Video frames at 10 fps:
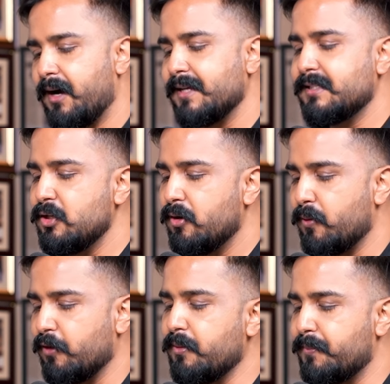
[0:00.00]
I see you are one
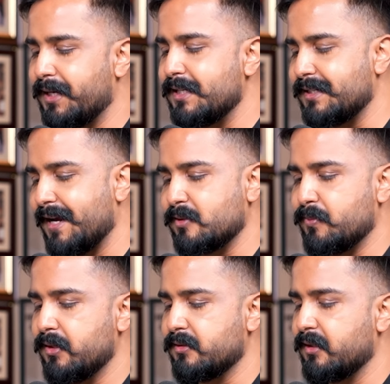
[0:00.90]
of the biggest
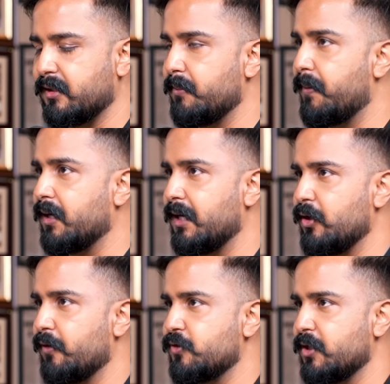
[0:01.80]
taxpayers in the Kilpark area
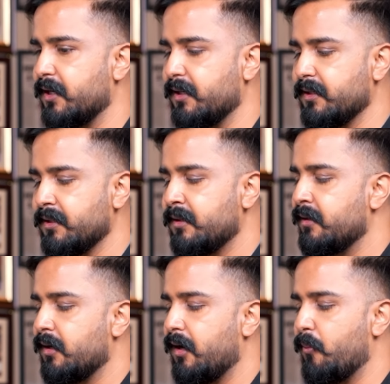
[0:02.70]
of Chennai.
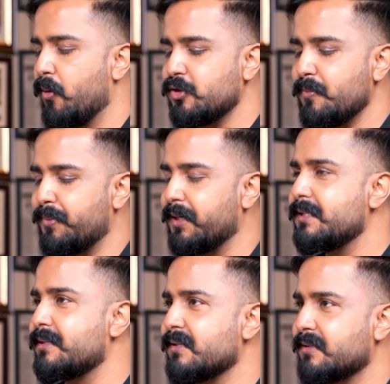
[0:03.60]
What's your
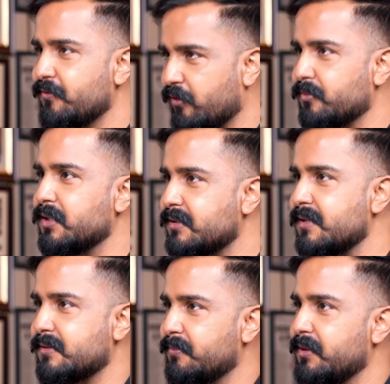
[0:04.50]
biggest lesson from this
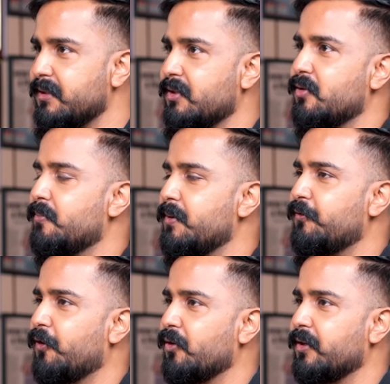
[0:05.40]
discipline that you have been
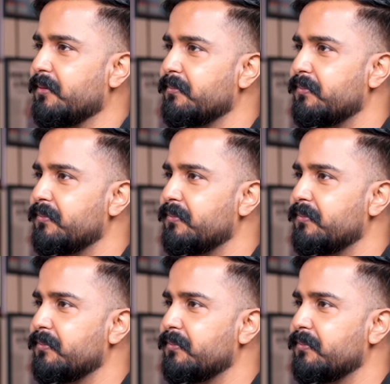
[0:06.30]
following?